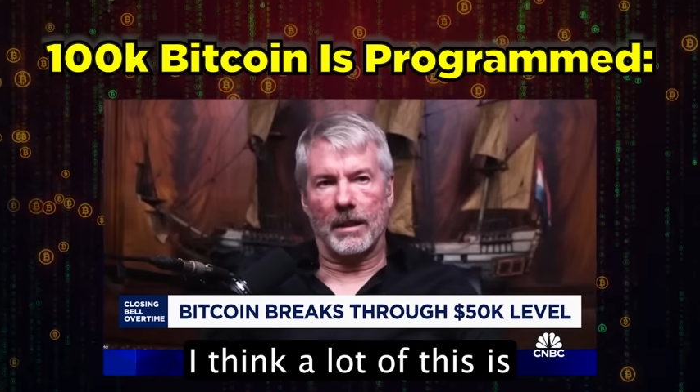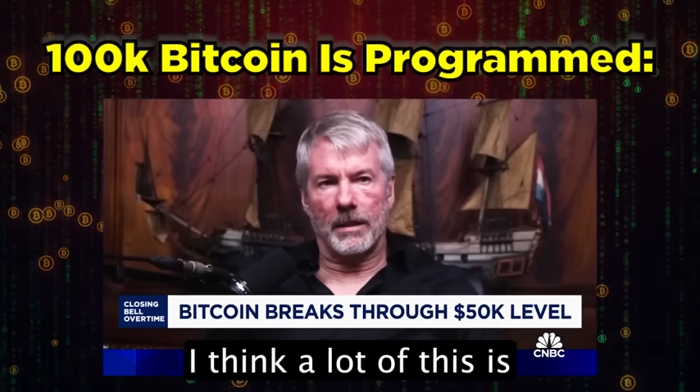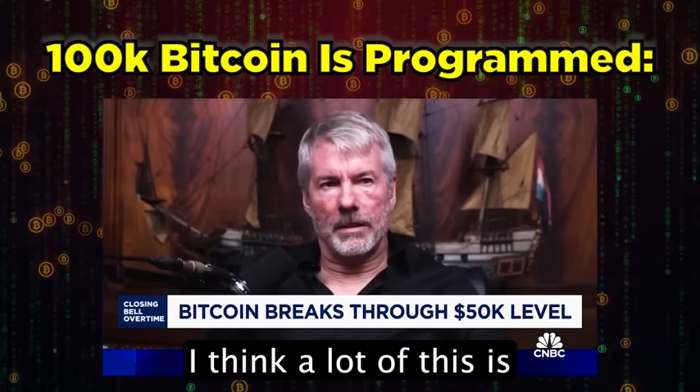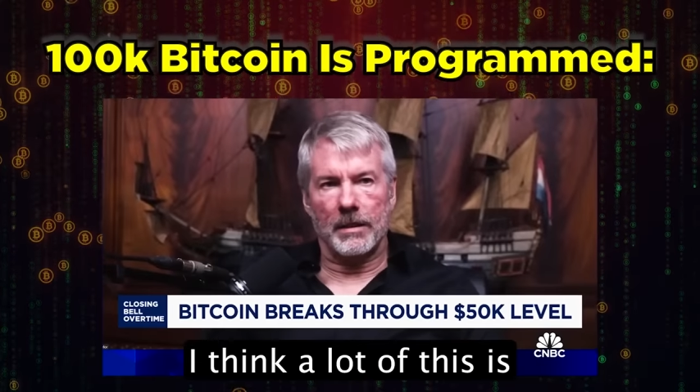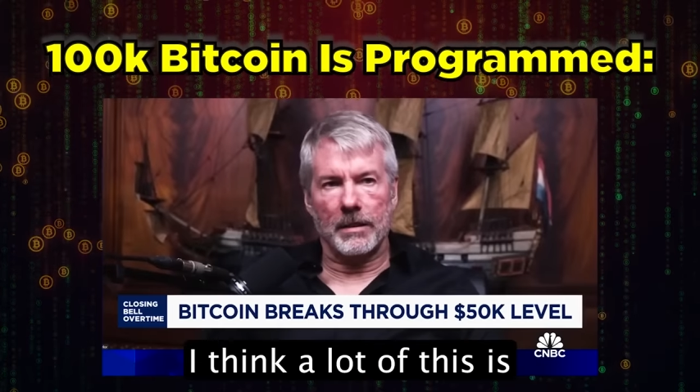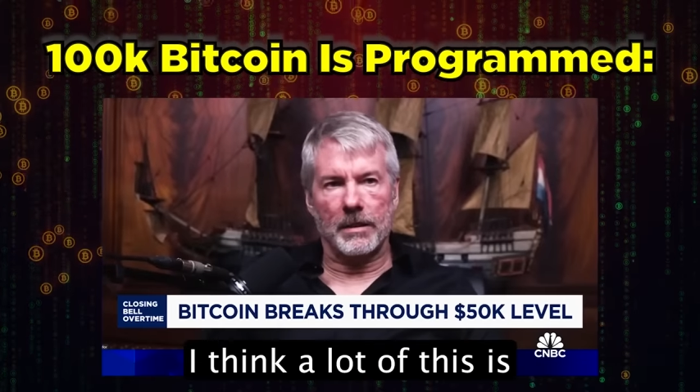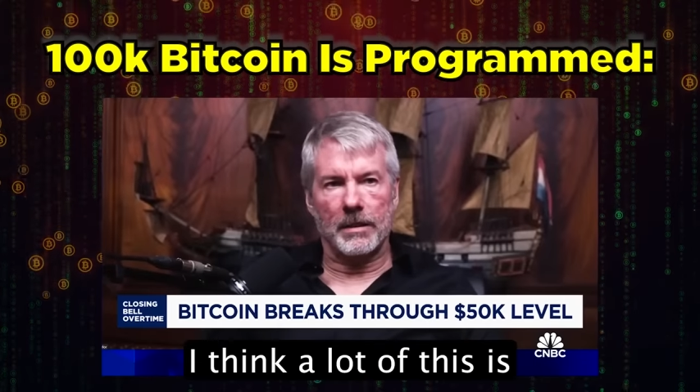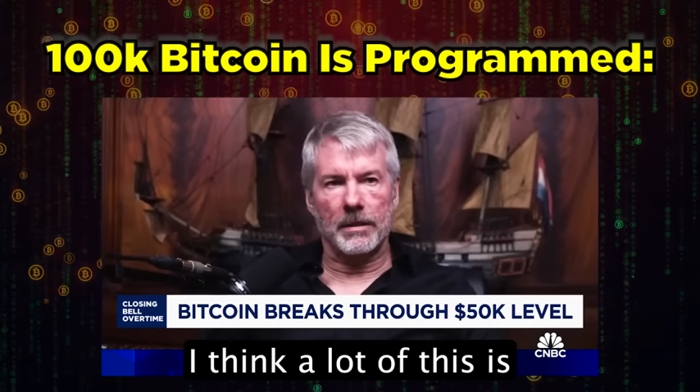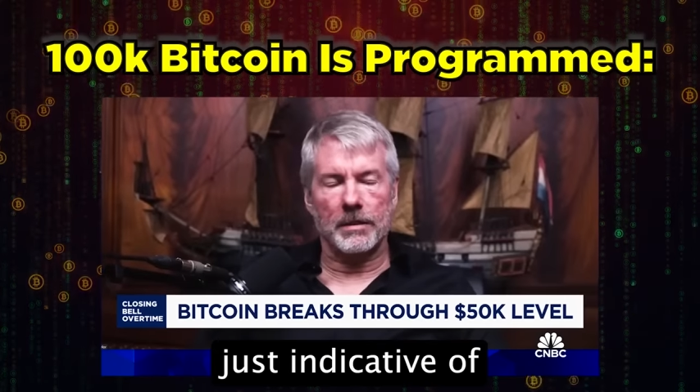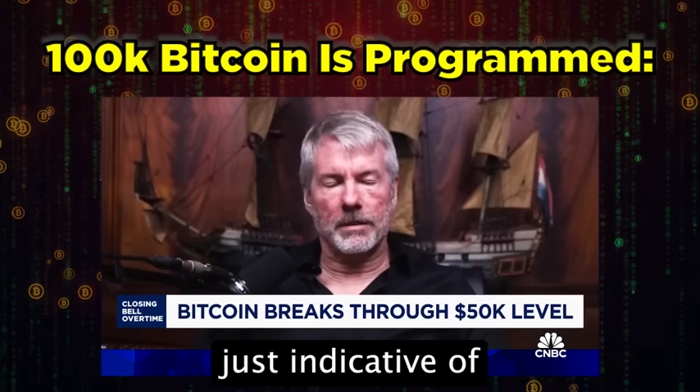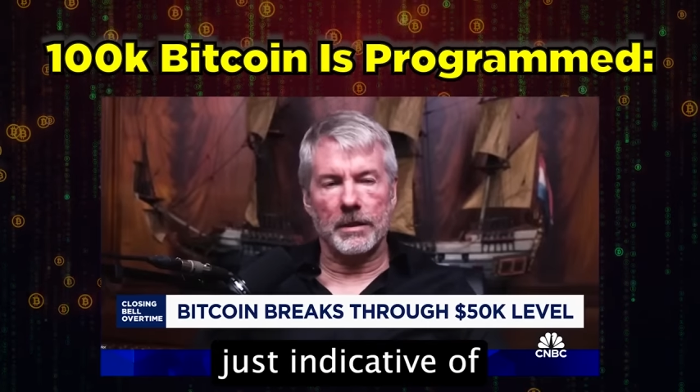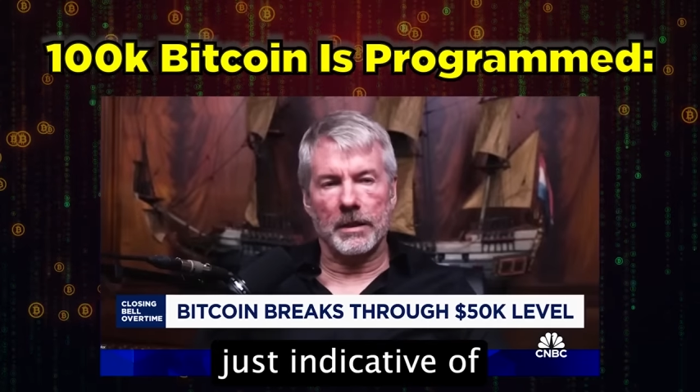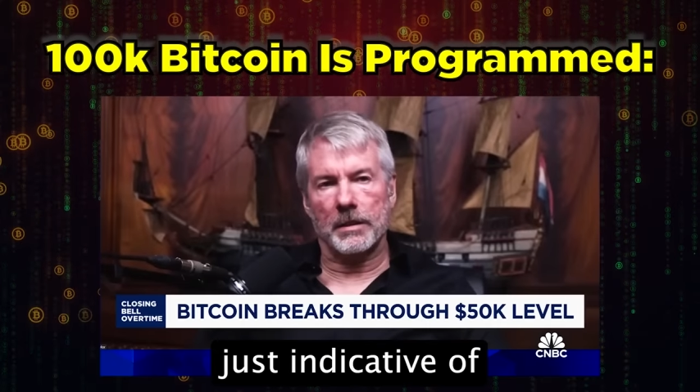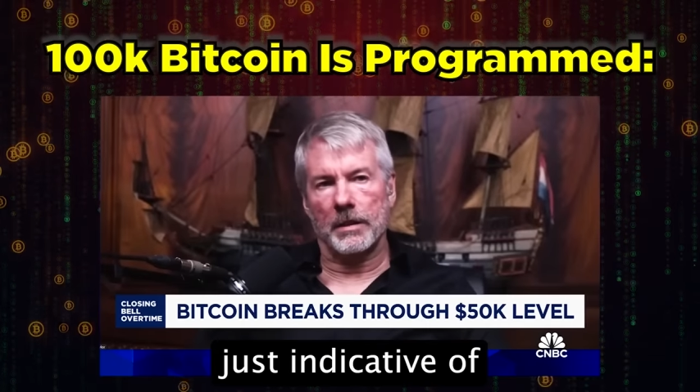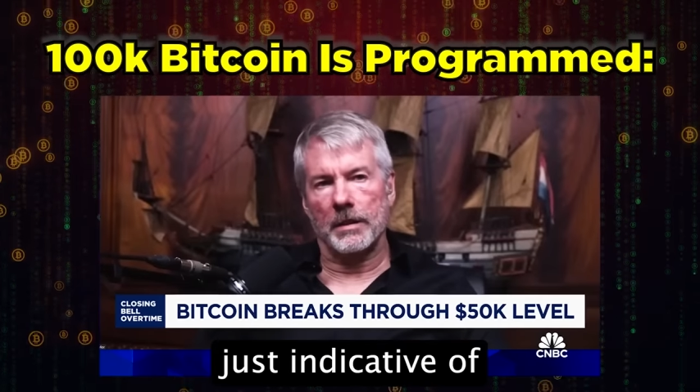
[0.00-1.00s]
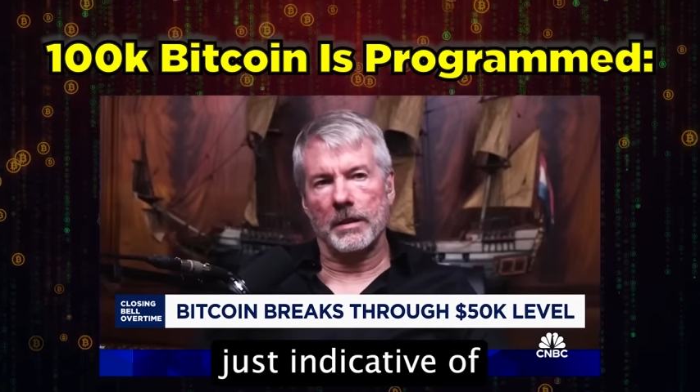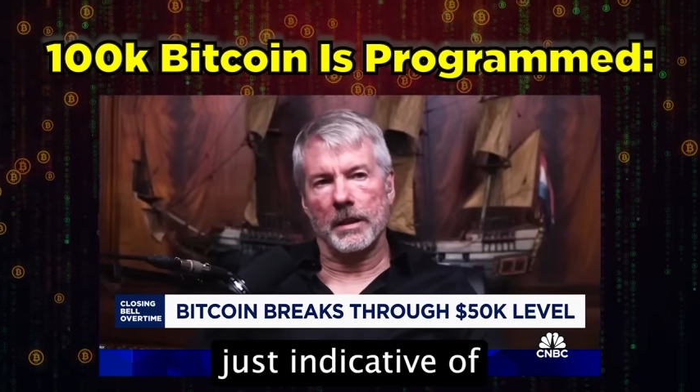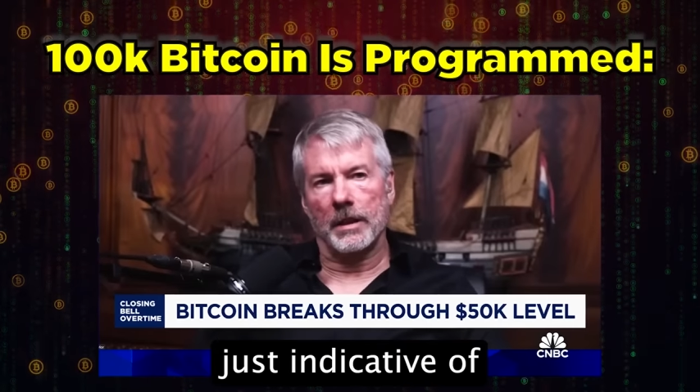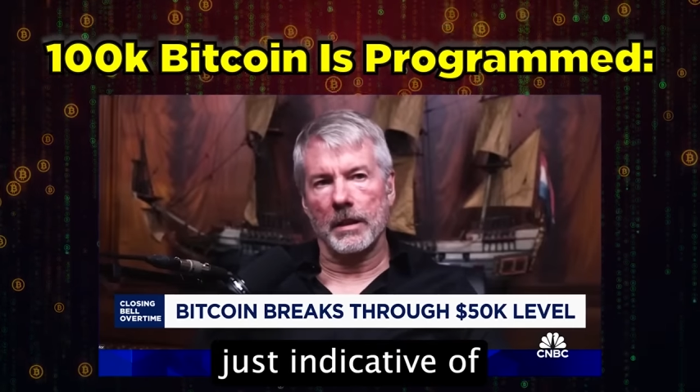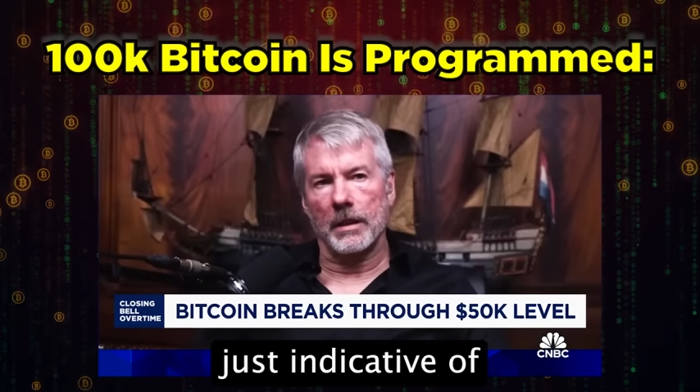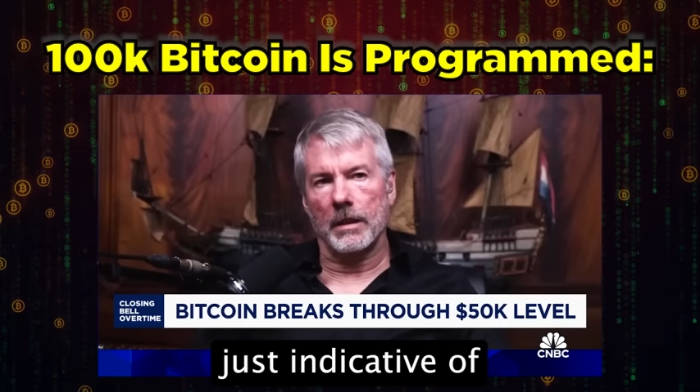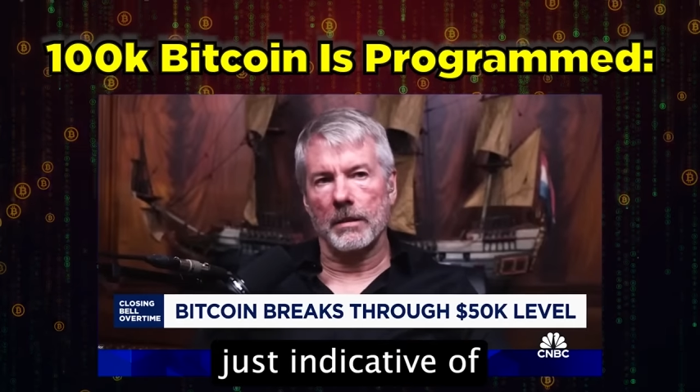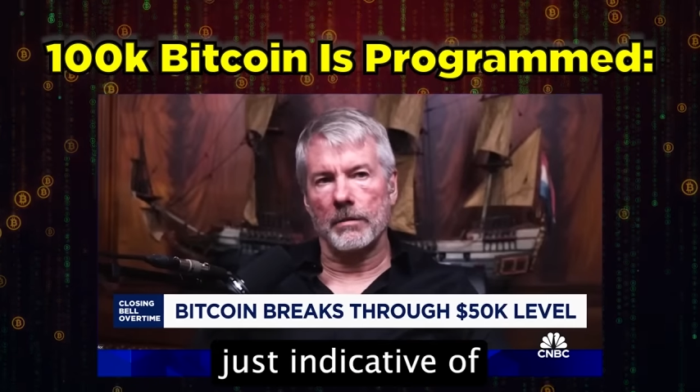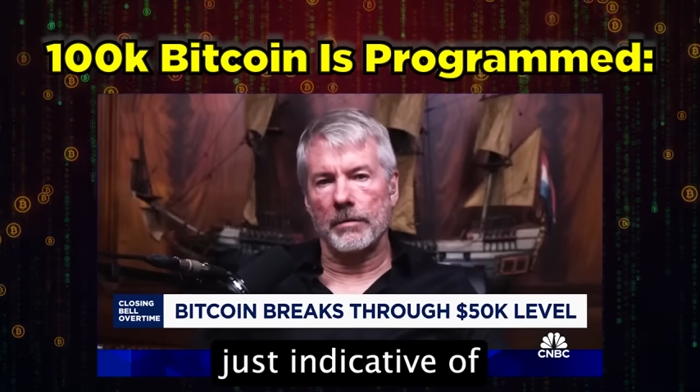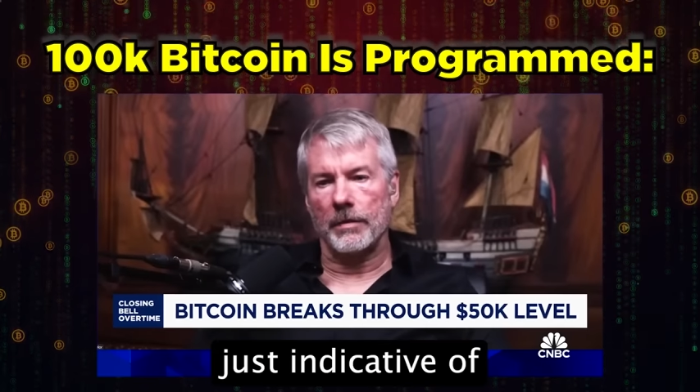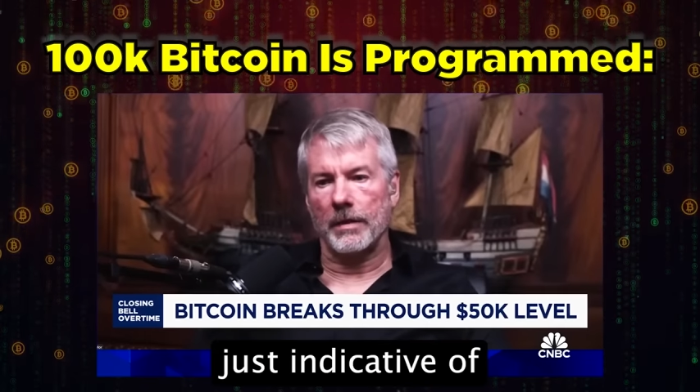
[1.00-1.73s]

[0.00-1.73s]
of this is just indicative